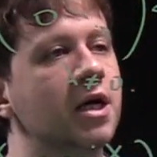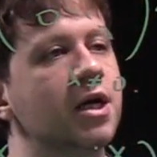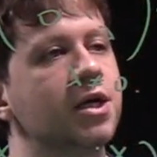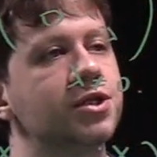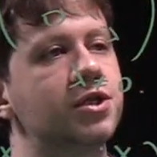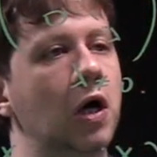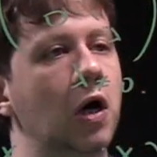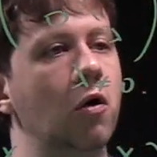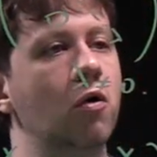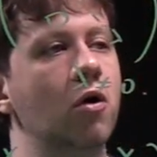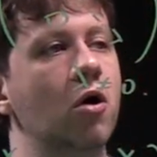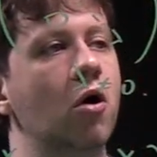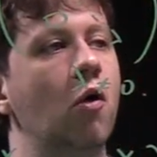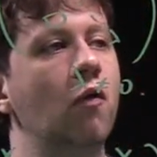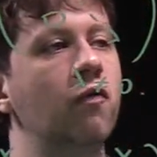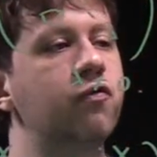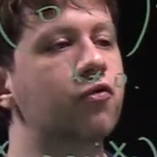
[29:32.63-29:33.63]
So
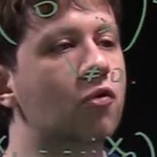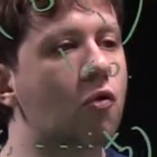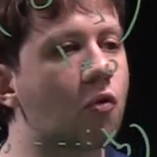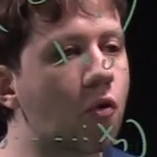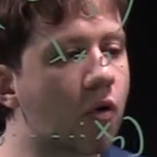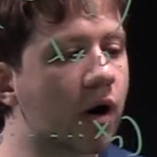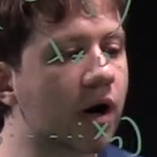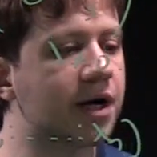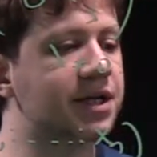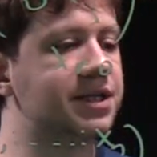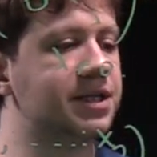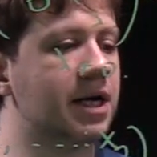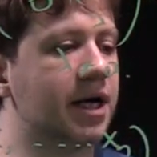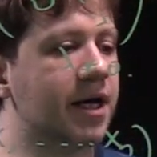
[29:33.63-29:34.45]
of course,